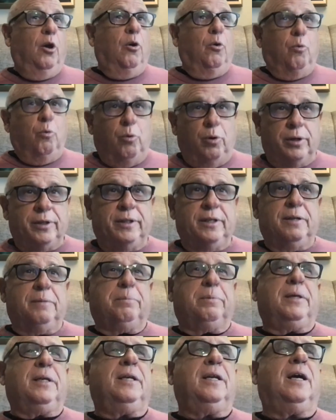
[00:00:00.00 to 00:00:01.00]
wouldn't it
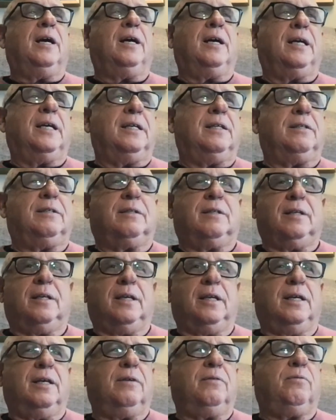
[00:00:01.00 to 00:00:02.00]
be nice
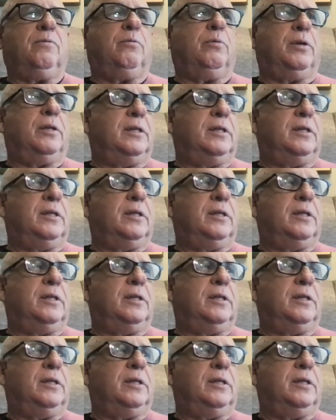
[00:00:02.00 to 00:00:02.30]
if we